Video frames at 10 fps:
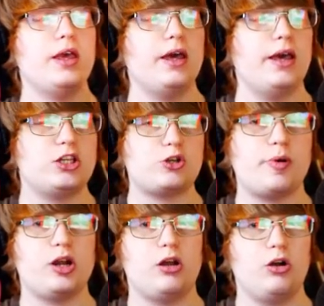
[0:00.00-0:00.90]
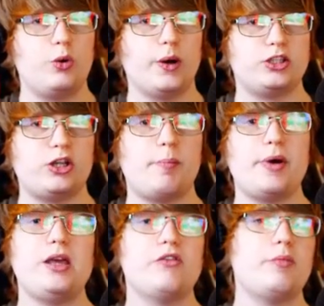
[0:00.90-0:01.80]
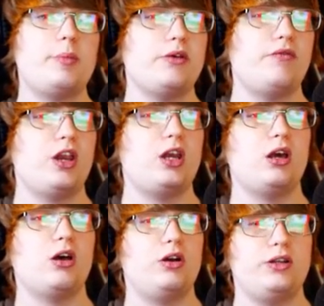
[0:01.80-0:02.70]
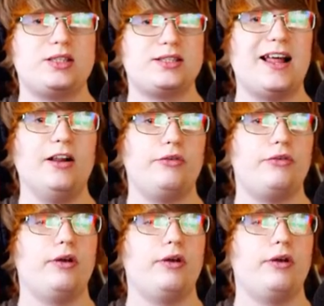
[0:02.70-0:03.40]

it's a pretty long quest. It might even be a video on itself.